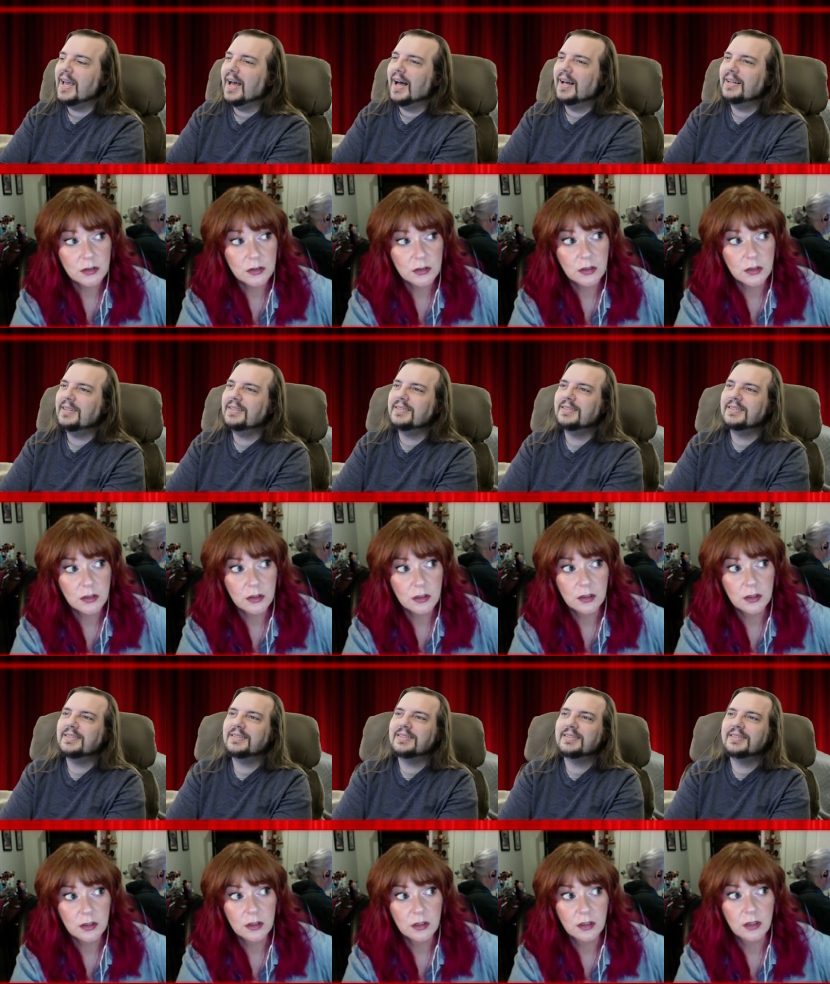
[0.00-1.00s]

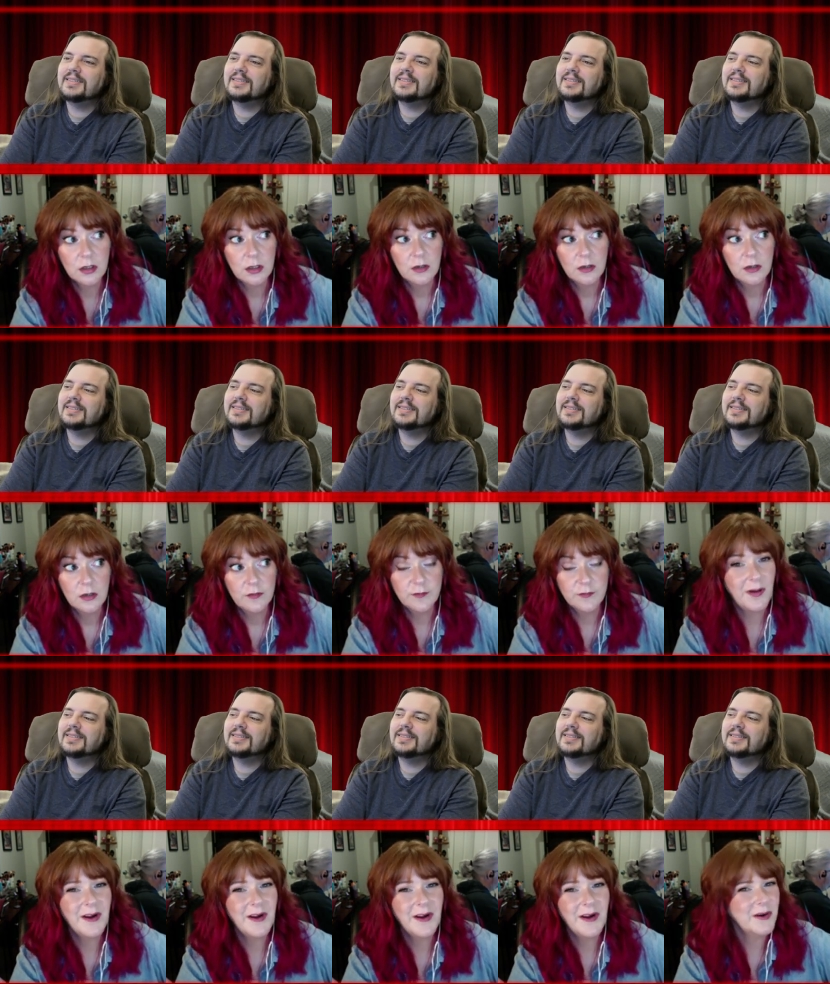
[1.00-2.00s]
Speaker 1: Yeah.
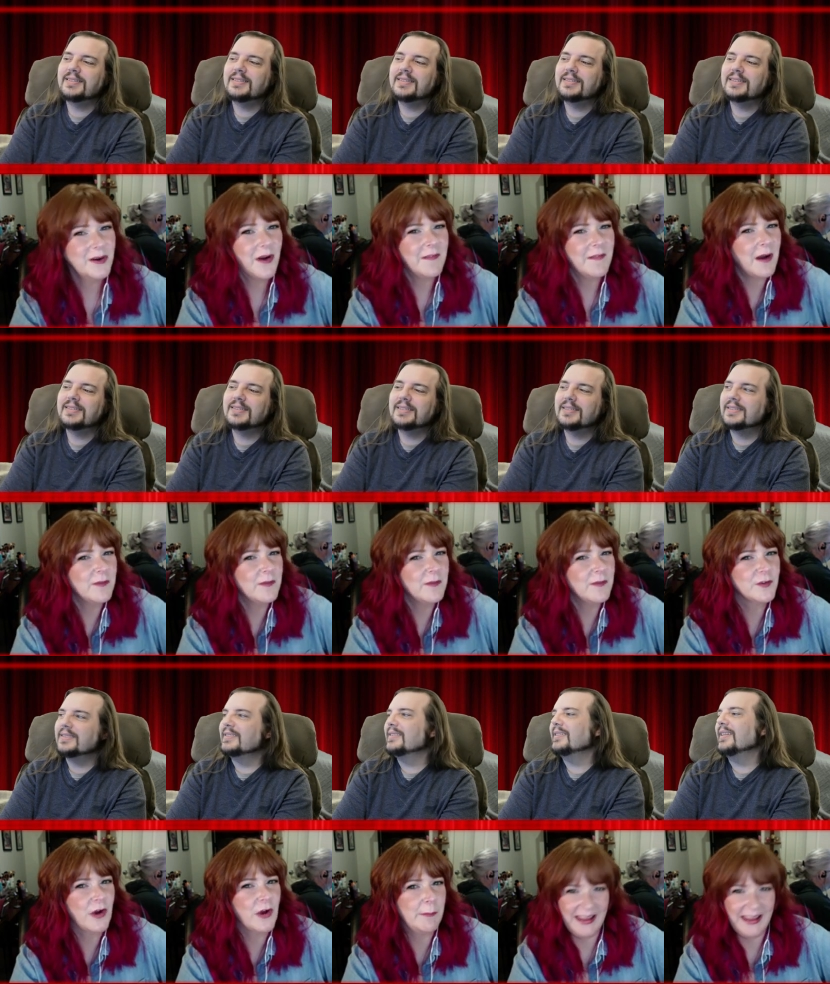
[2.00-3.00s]
So I don't know how
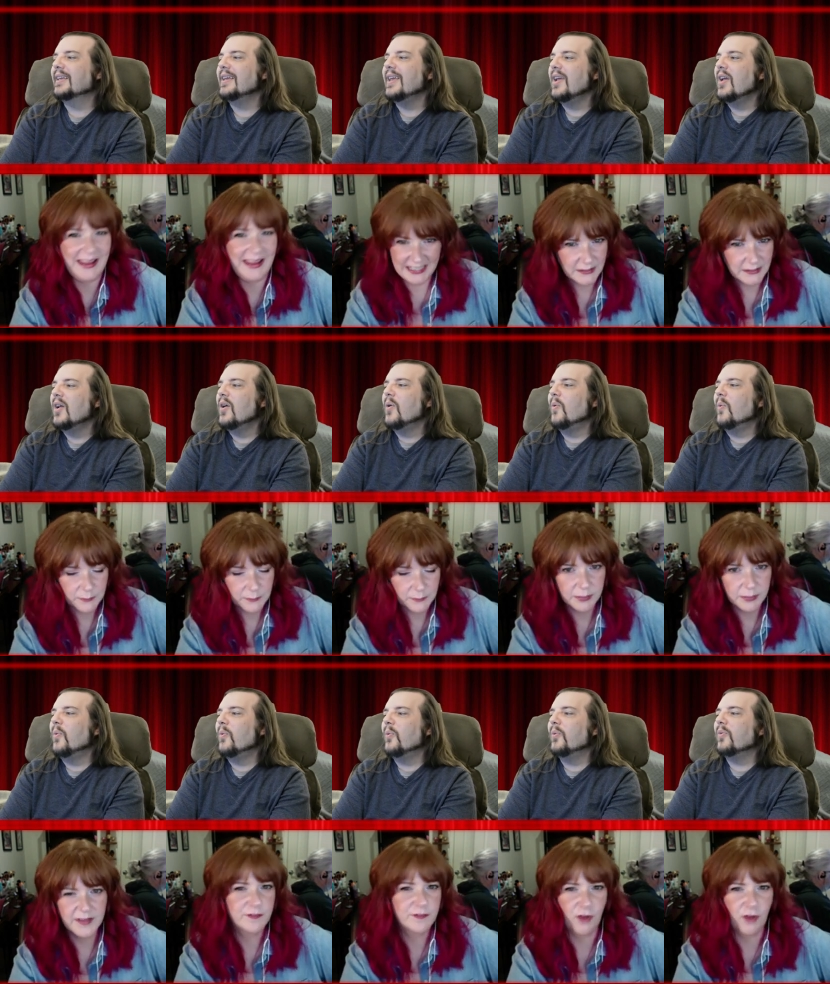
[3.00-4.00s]
that was a great plan,
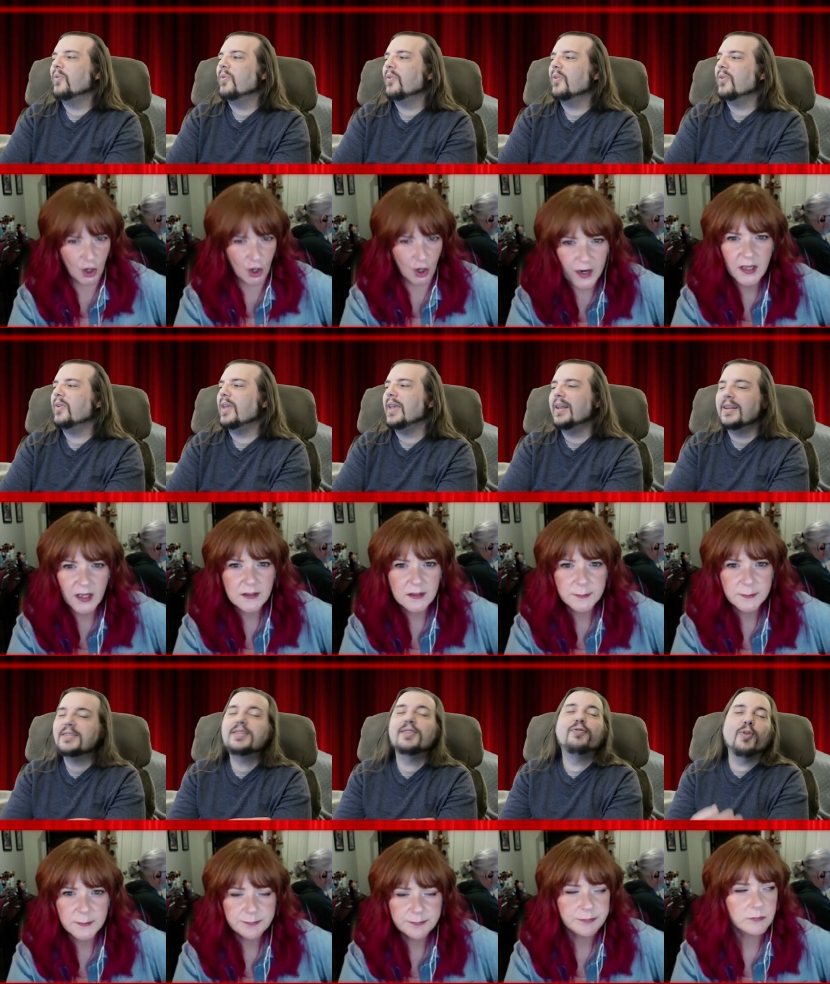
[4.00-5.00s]
but it's
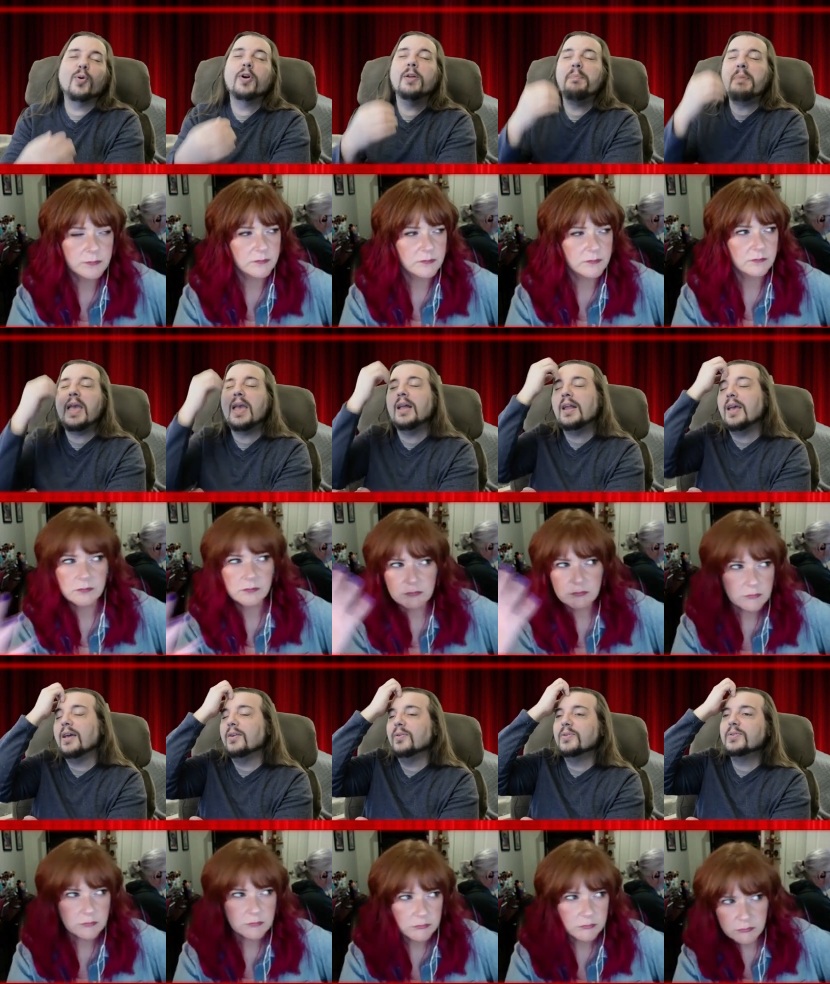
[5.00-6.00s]
Florida.
Speaker 2: It is the Florida
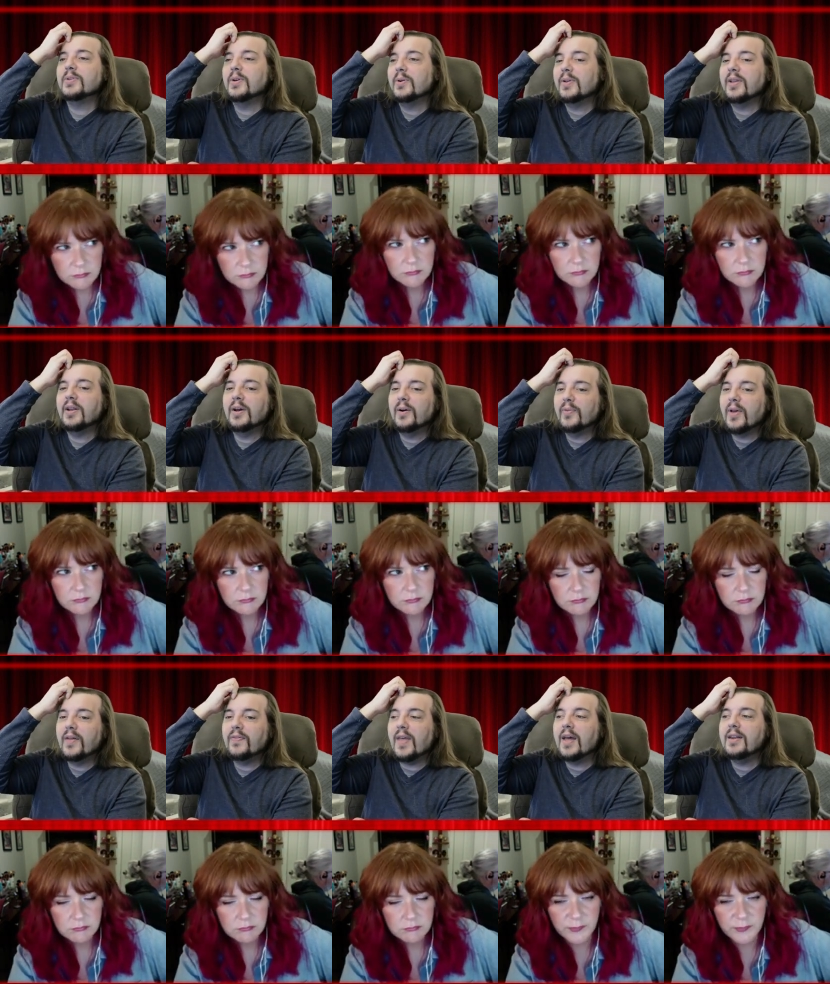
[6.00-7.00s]
Panhandle, so
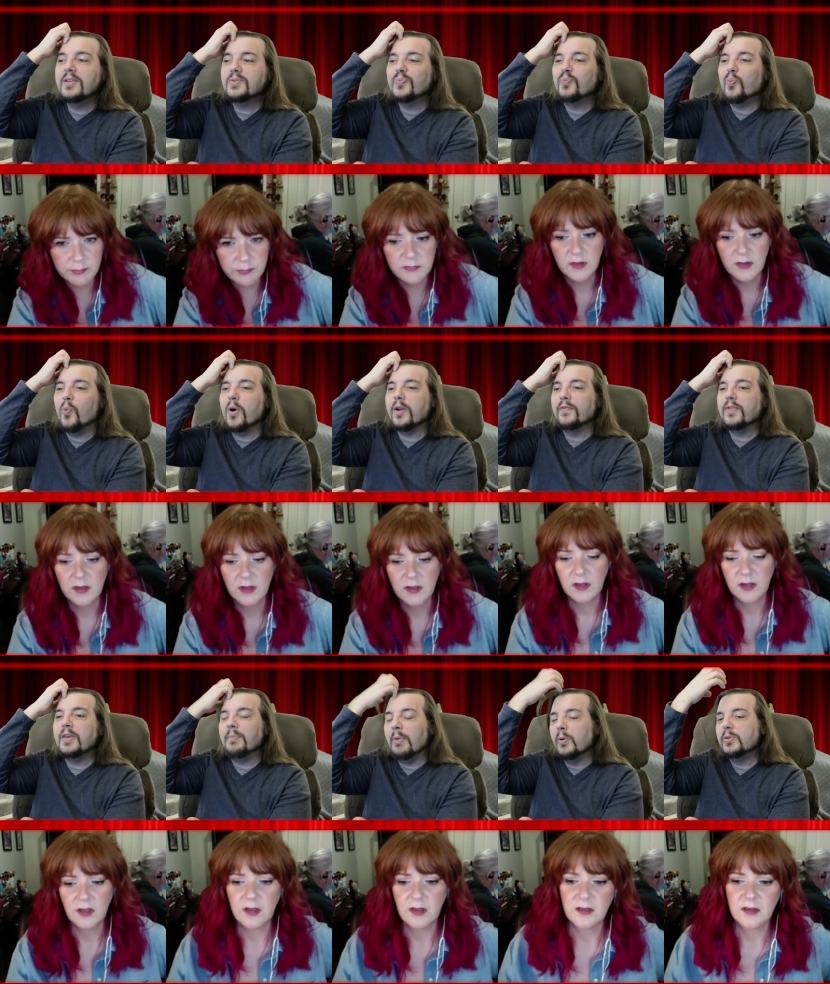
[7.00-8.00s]
you know that is
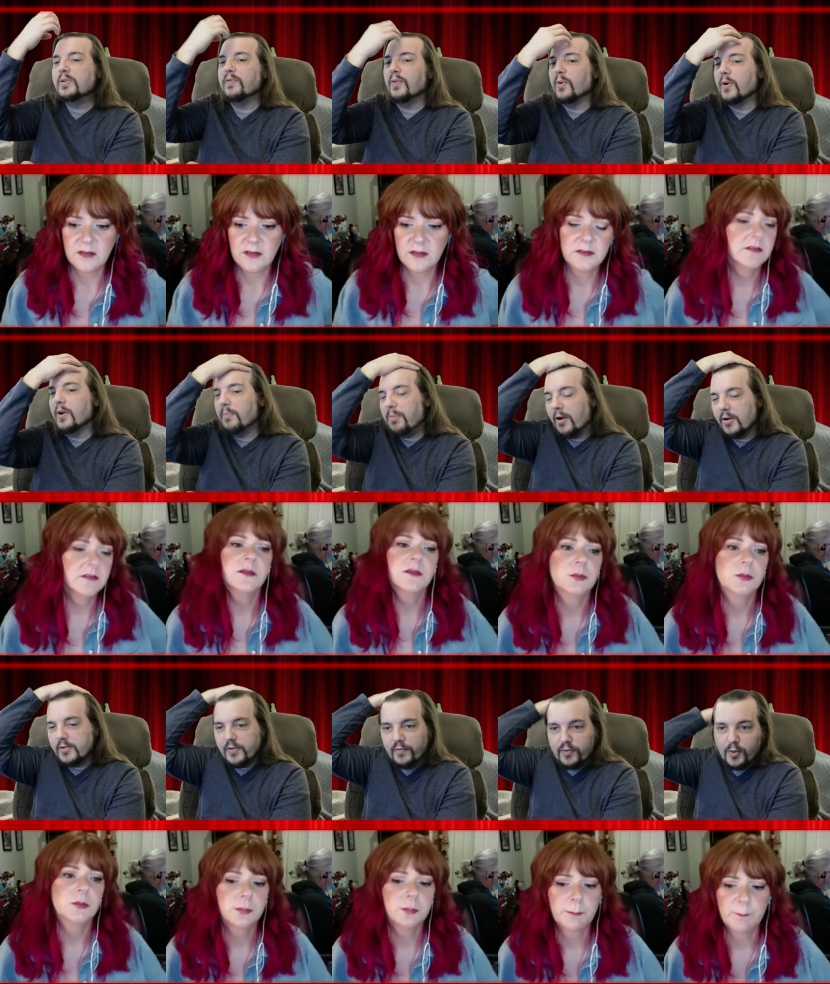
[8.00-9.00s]
one of the most
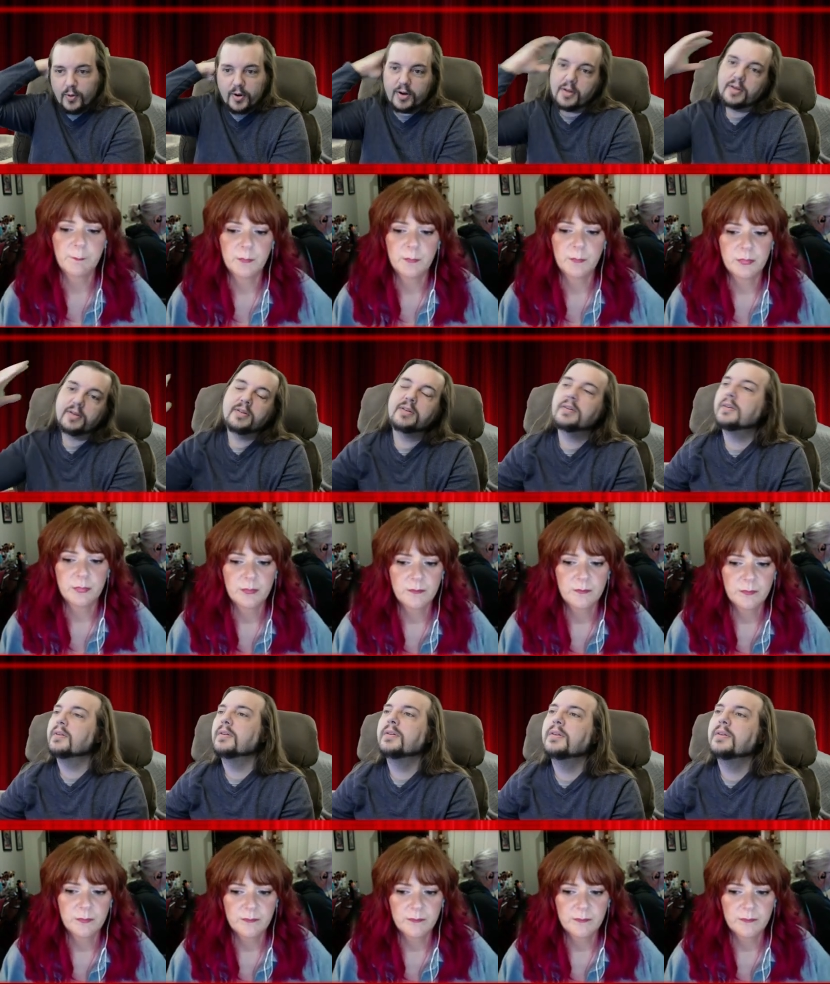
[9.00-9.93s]
Florida parts of Florida.